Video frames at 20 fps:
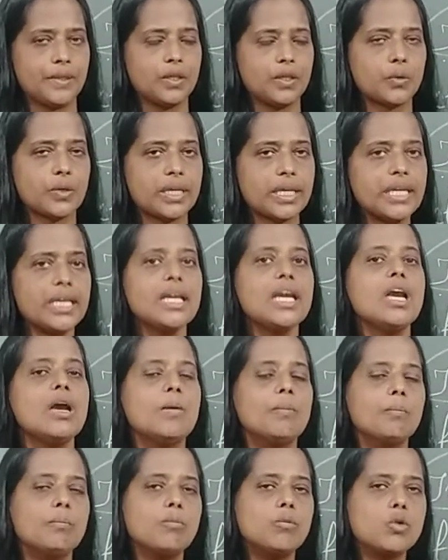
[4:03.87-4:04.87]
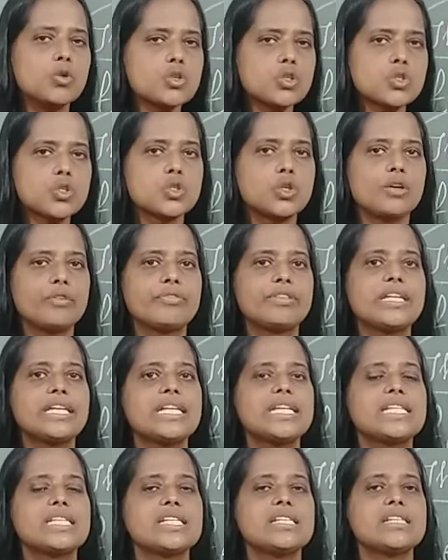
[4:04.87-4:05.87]
Okay, most of the
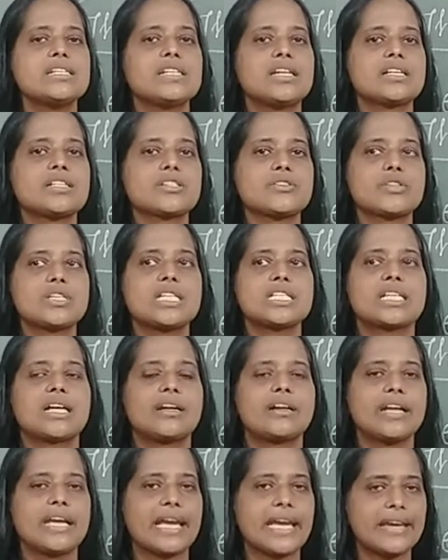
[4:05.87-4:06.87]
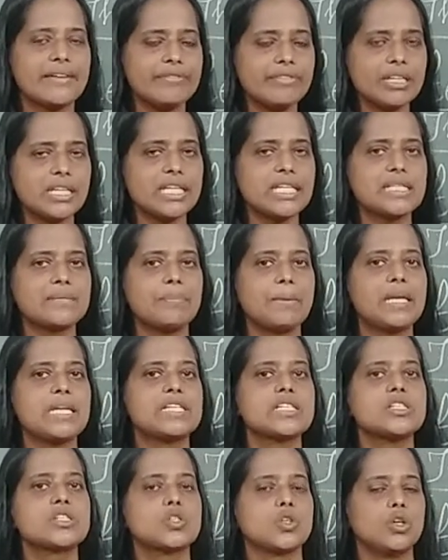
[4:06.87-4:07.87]
Indian industries are heavily
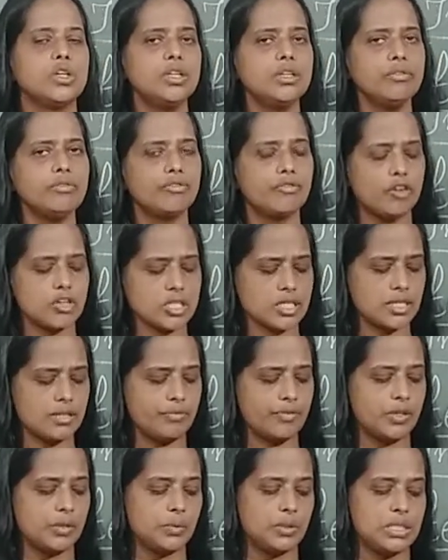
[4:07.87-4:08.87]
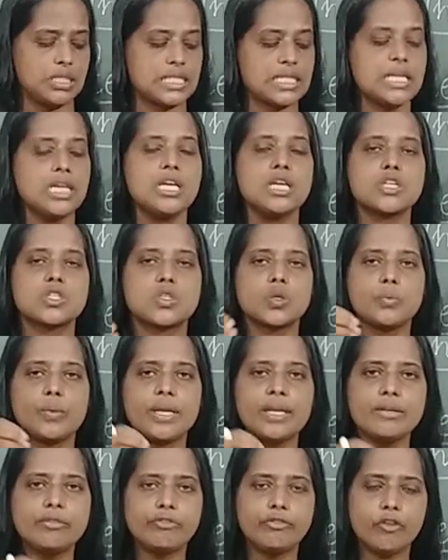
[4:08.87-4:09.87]
dependent on fossil fuels. So
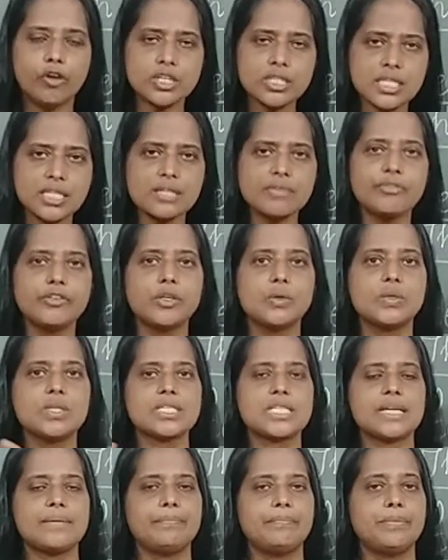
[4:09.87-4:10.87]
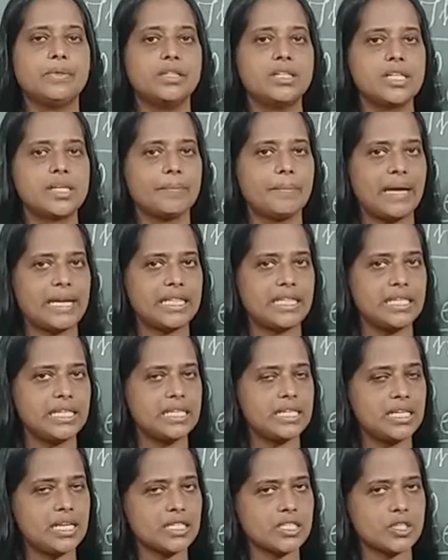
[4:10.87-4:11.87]
when fossil fuels are burnt by the
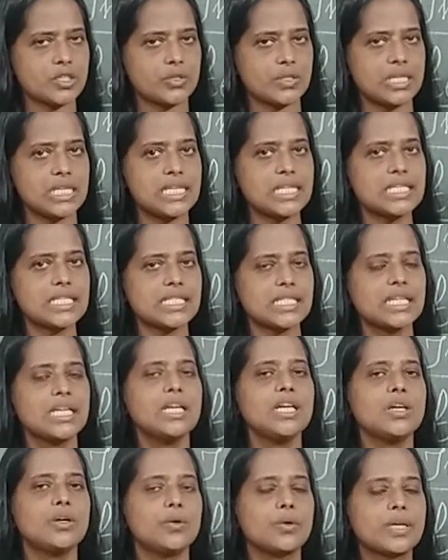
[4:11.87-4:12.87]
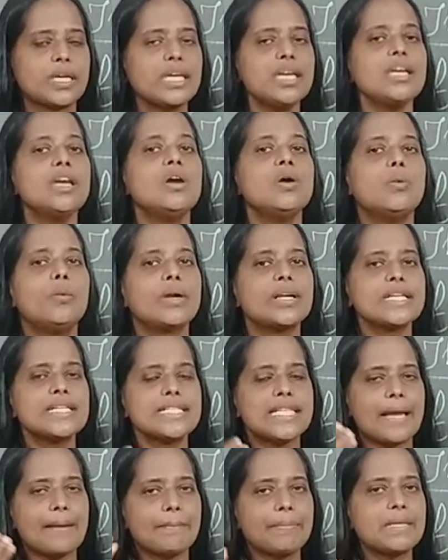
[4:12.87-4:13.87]
industries, okay, what is
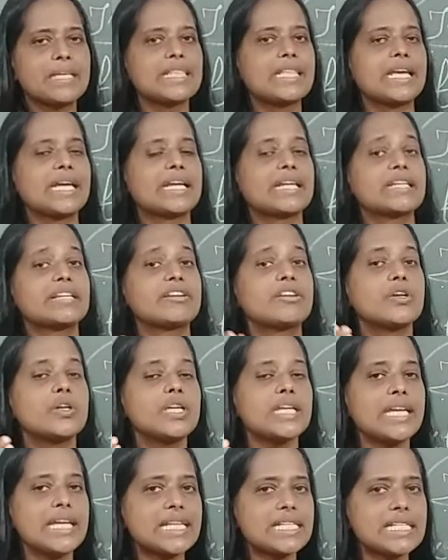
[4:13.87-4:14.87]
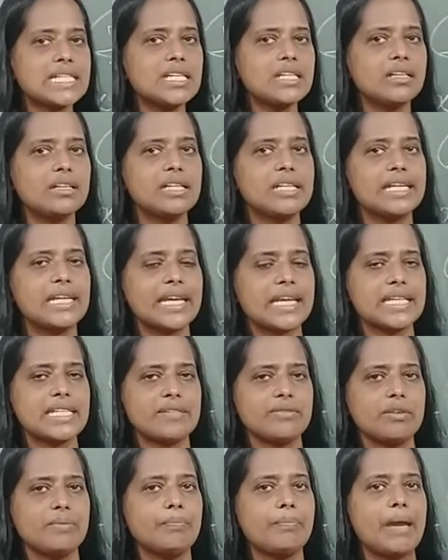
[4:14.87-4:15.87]
happening? They are creating a
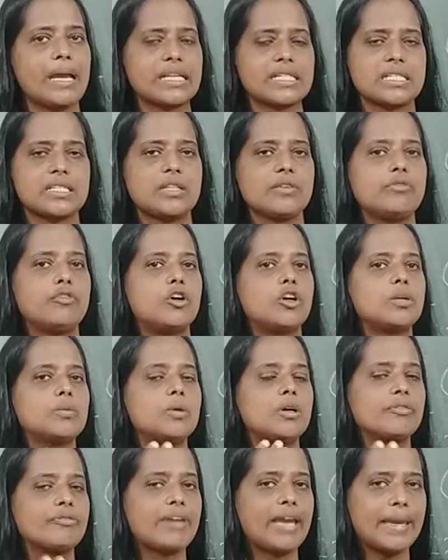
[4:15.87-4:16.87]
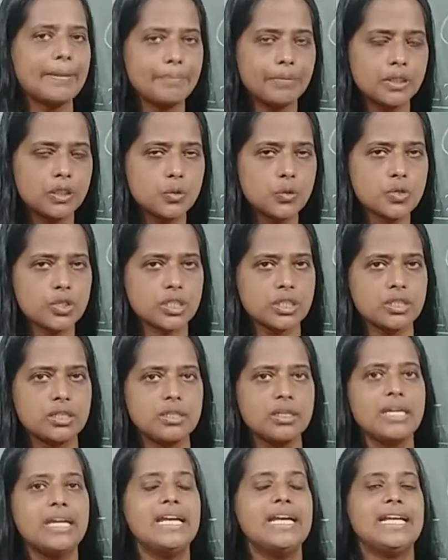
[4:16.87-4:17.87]
negative impact in the form of air
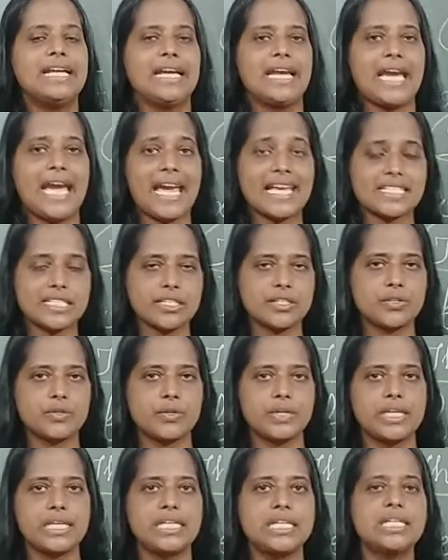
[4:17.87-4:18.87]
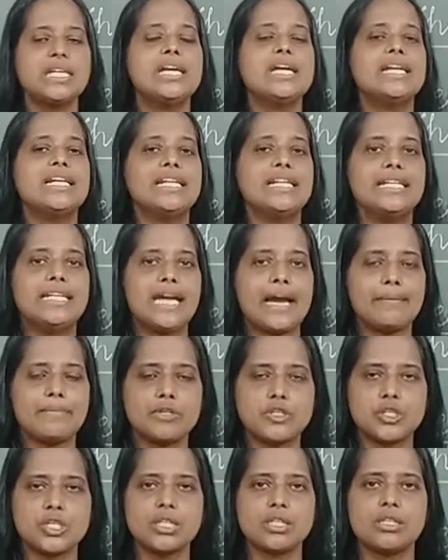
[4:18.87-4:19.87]
pollution, acid rain,
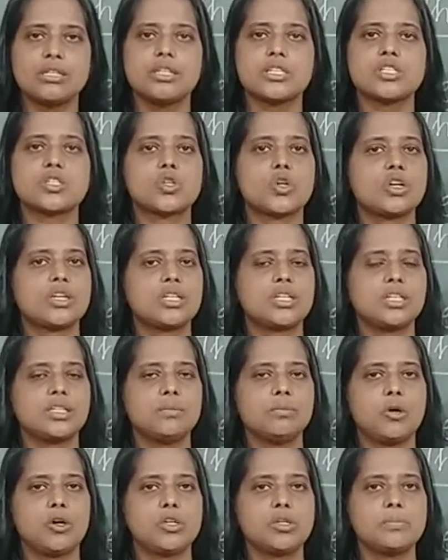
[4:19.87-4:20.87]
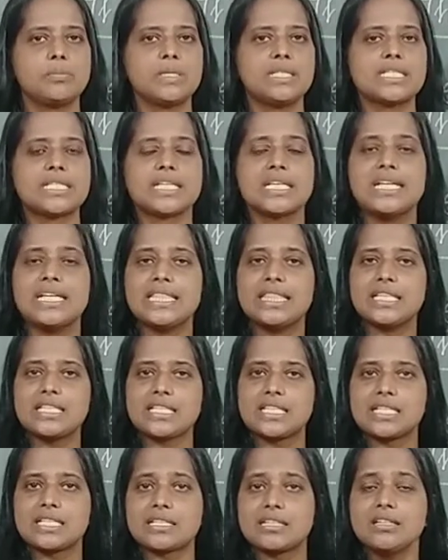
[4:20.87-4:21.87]
damaging the historical monuments.
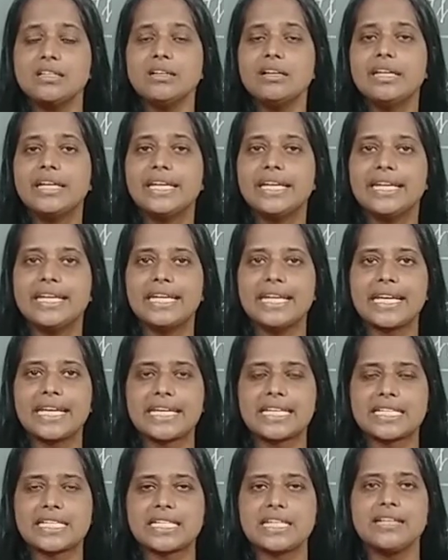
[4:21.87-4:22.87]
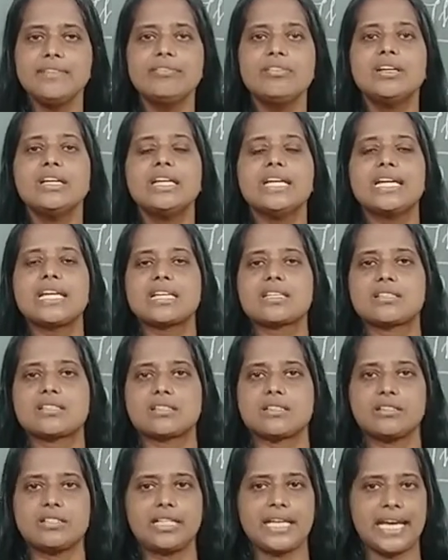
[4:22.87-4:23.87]
This is a negative
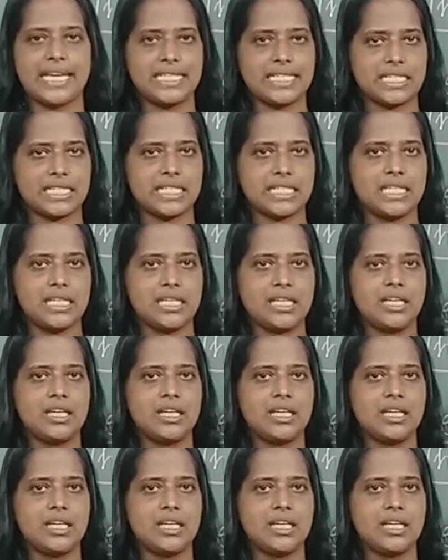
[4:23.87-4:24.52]
externality.